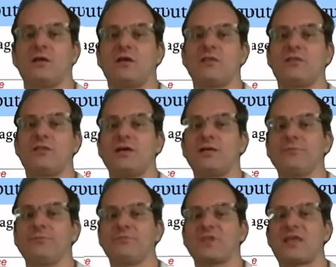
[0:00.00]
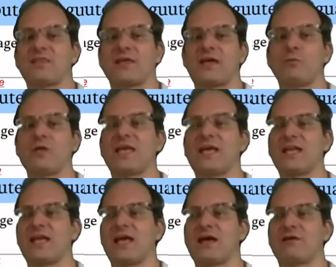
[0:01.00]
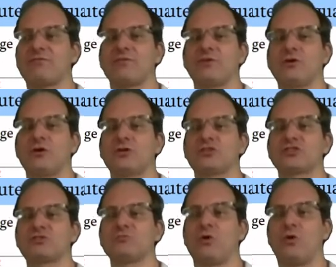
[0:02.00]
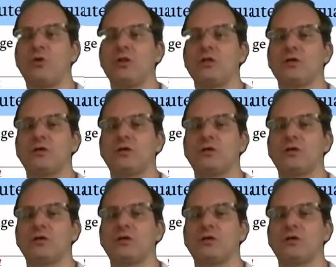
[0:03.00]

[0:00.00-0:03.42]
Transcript: The, and then we can have small,